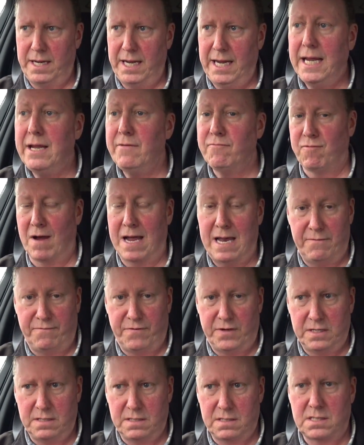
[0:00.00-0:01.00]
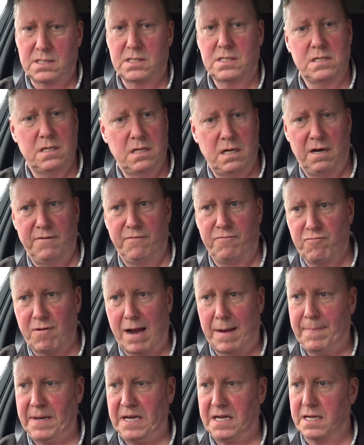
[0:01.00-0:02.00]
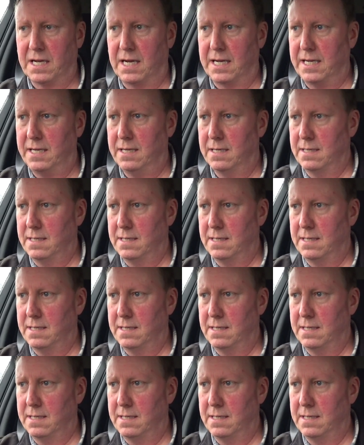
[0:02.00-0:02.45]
irrelevance of rapid gate.